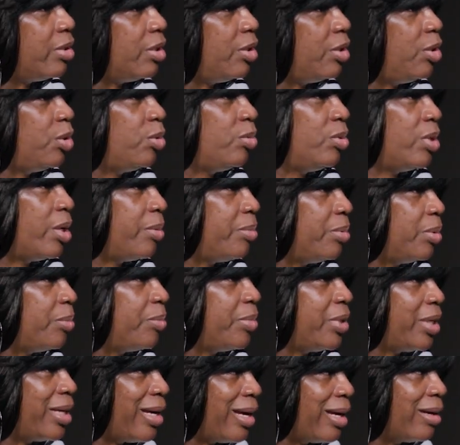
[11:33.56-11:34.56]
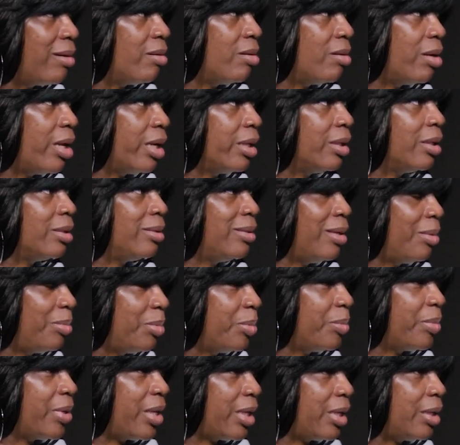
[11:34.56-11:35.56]
new WNBA. I go, like the
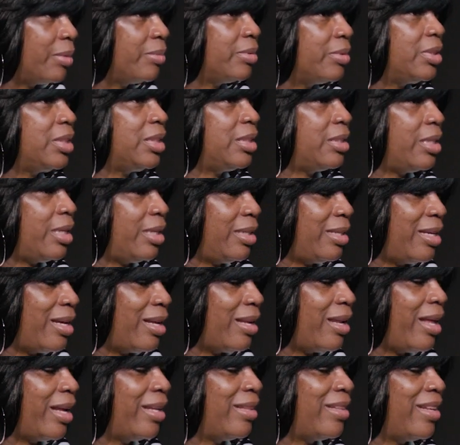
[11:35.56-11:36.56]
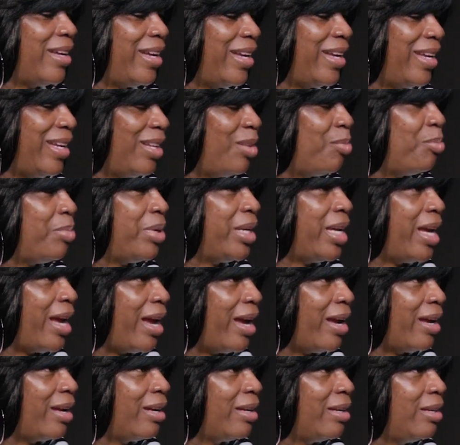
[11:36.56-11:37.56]
WNBA, like them? She said, yeah, like the NBA.